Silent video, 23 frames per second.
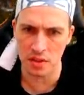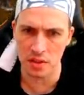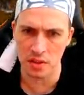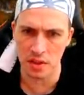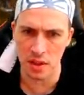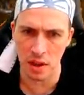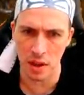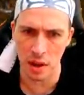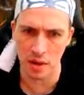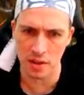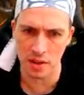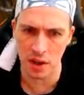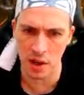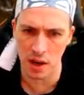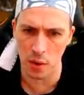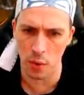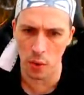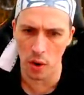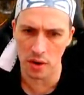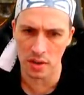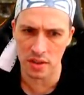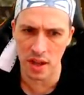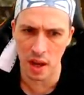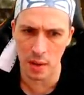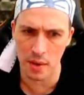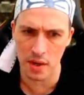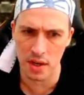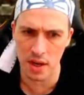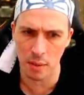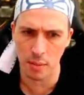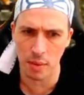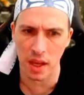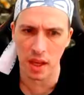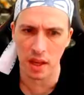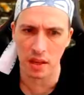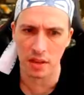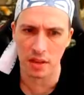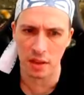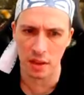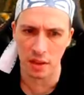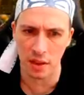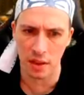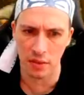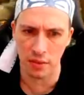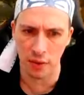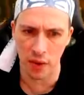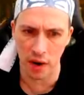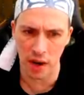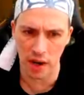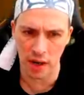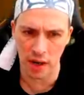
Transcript: I tell you what, WWE are delivering,